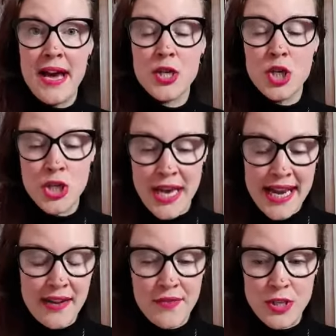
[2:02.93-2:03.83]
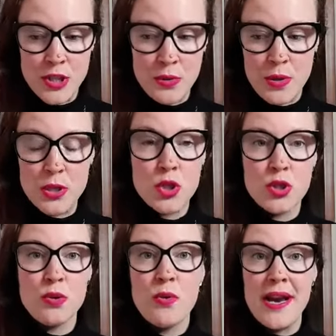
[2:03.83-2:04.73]
sharing with you a
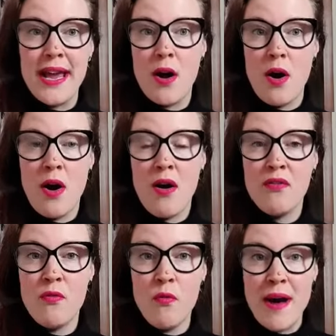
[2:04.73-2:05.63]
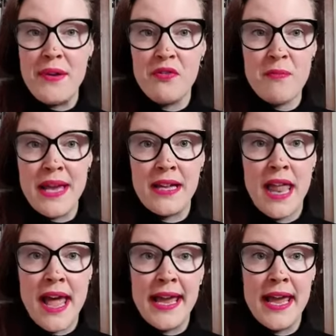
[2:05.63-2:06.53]
story of one of my
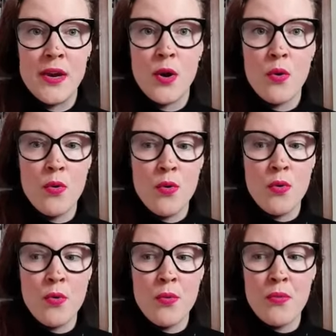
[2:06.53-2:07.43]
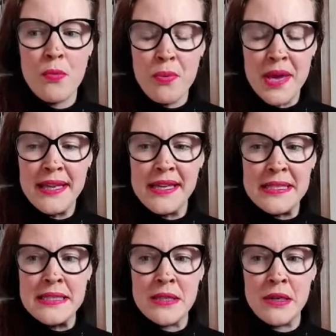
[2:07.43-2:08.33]
client who really
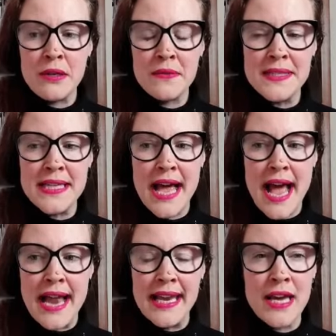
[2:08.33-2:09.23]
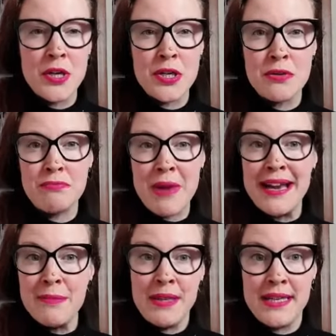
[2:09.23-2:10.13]
serves an
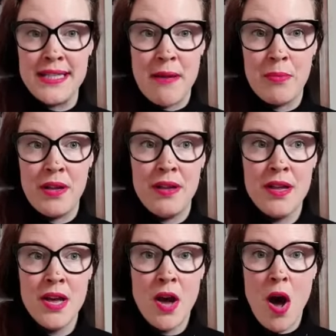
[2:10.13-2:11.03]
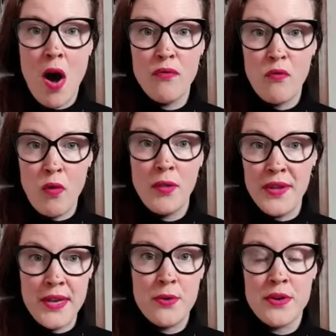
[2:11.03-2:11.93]
incredible example of
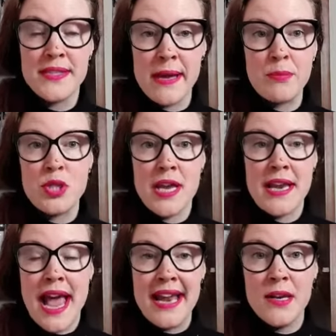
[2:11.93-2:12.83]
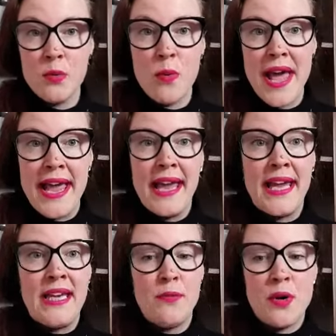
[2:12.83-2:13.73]
faulty neuroception and the way
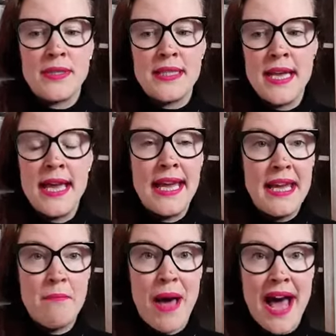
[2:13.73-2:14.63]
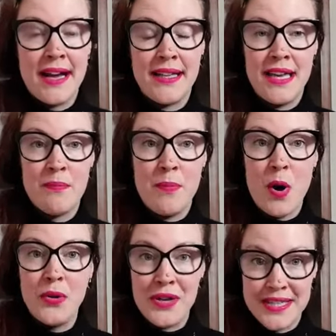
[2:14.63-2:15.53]
it was impacting
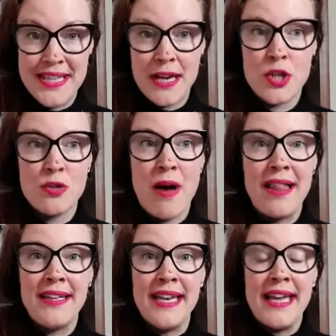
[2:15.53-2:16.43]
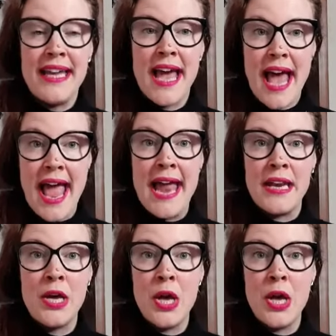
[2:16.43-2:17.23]
both her sexuality and